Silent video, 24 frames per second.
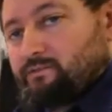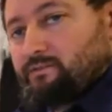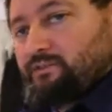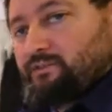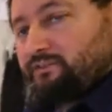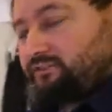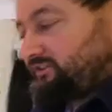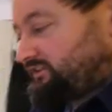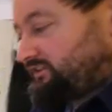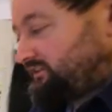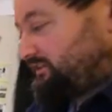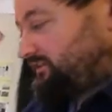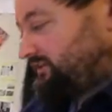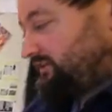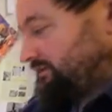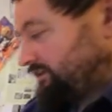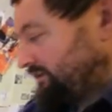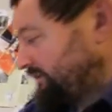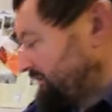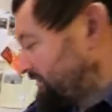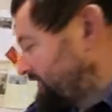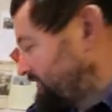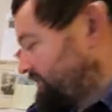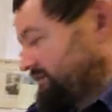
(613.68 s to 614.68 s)
can see
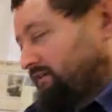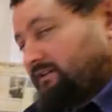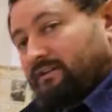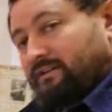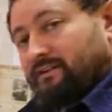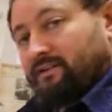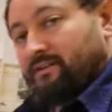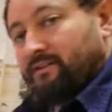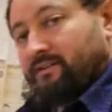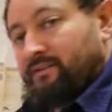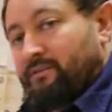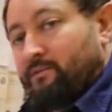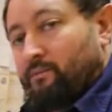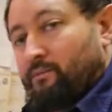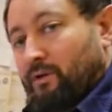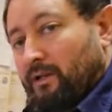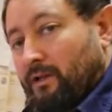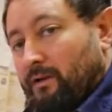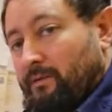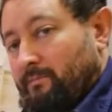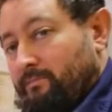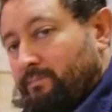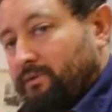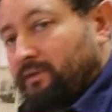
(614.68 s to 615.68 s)
what
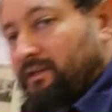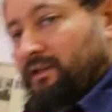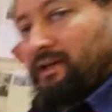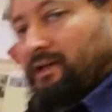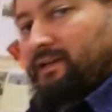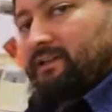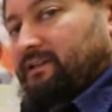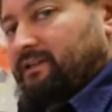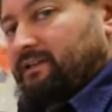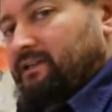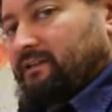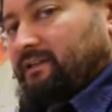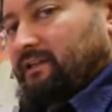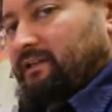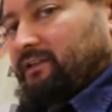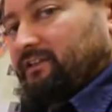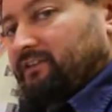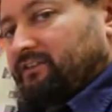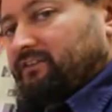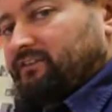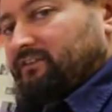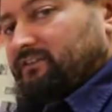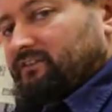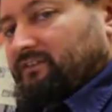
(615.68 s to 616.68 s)
I have been lying here, that
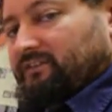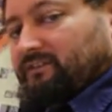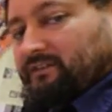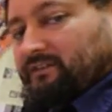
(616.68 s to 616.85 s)
is